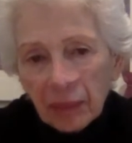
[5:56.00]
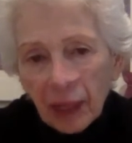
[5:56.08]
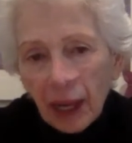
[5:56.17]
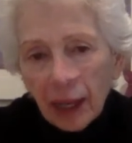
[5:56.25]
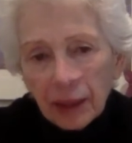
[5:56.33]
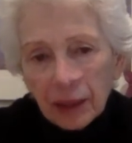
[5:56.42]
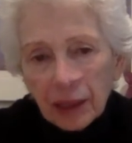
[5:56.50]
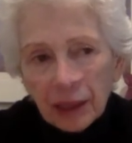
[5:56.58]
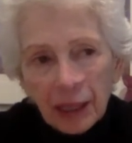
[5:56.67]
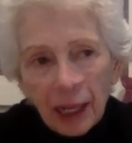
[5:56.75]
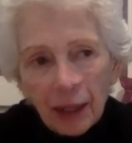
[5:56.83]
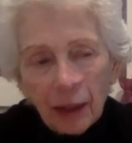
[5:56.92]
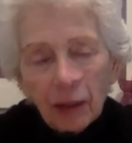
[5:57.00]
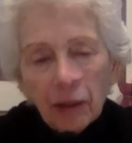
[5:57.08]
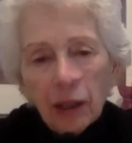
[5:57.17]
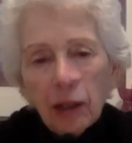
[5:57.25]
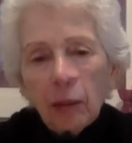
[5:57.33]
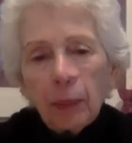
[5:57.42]
I stay a
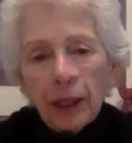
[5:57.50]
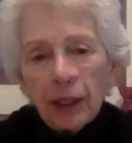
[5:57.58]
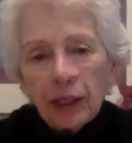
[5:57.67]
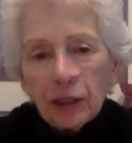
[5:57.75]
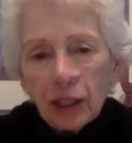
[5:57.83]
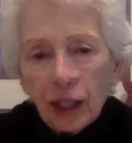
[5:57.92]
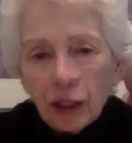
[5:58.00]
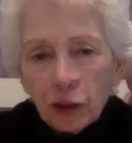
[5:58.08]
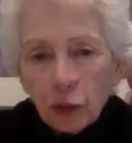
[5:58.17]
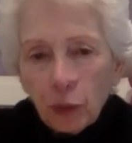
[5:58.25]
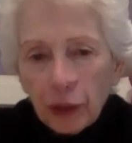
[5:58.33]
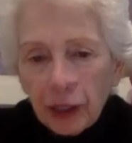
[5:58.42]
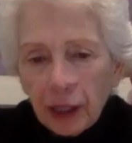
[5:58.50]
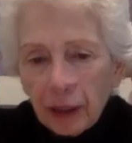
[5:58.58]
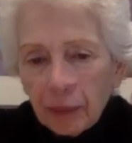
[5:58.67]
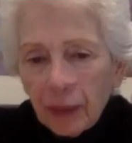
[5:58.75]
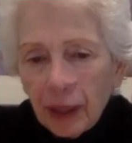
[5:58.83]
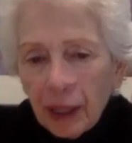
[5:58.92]
little bit in touch with
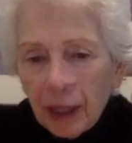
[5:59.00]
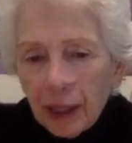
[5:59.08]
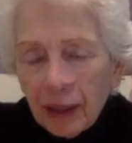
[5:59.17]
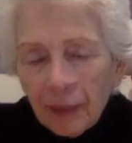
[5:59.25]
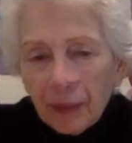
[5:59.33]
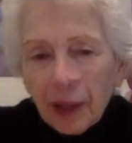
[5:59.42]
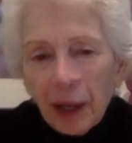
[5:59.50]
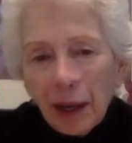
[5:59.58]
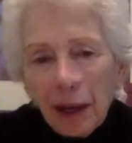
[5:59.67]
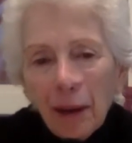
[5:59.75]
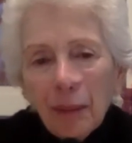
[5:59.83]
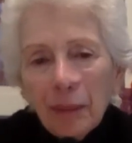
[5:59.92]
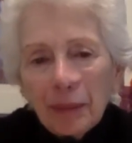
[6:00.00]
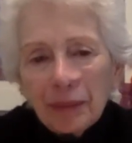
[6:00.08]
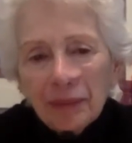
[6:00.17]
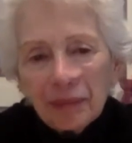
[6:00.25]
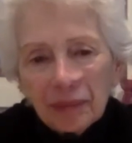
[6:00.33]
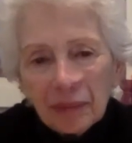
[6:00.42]
him. Um,
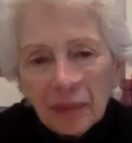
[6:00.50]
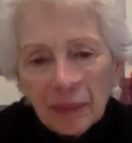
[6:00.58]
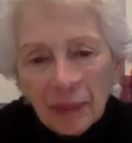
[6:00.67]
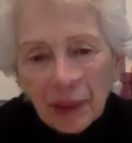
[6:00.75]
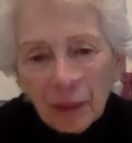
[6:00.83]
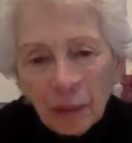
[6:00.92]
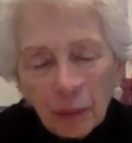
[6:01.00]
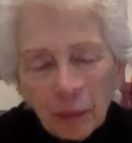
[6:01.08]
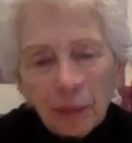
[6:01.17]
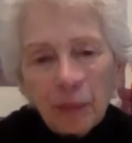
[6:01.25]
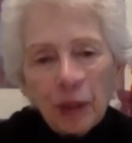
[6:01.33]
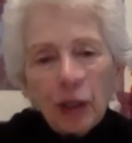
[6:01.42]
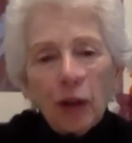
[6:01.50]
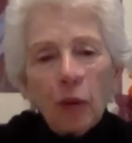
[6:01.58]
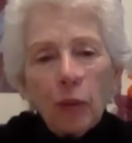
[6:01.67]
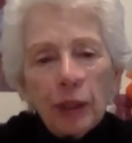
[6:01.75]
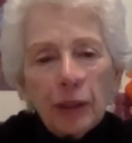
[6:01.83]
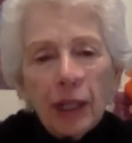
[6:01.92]
you know,
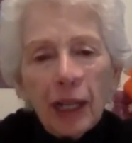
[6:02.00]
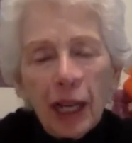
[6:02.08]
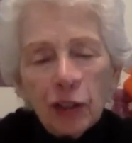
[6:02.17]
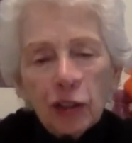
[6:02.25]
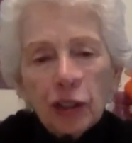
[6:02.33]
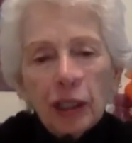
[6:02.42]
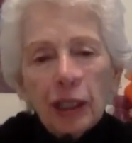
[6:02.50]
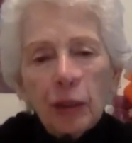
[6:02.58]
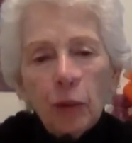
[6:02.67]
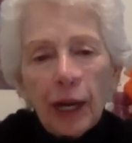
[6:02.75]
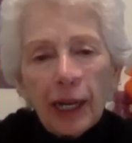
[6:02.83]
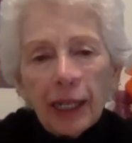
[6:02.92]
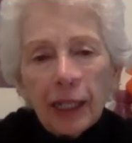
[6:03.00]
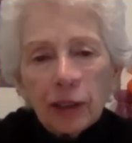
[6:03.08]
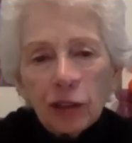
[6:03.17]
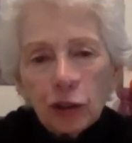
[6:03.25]
we occasionally, when I get to